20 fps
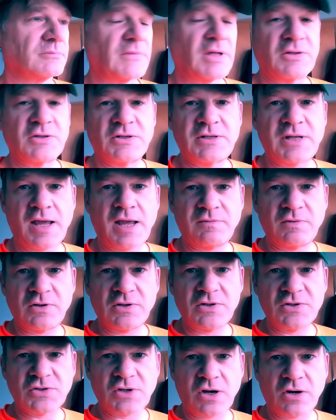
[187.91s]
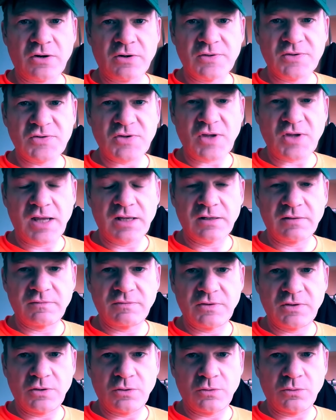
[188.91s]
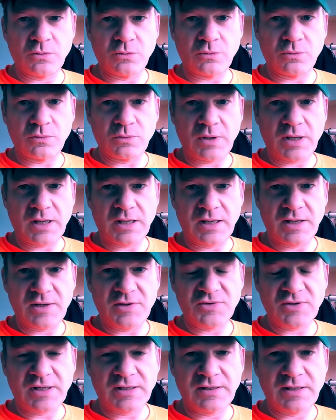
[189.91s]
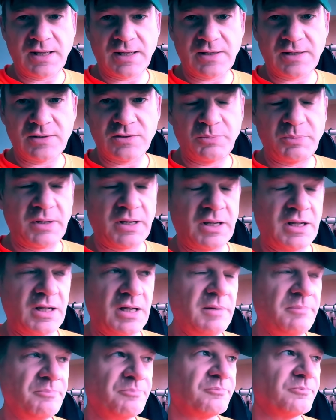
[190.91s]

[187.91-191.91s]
the devils are inside of you. And he said that to me,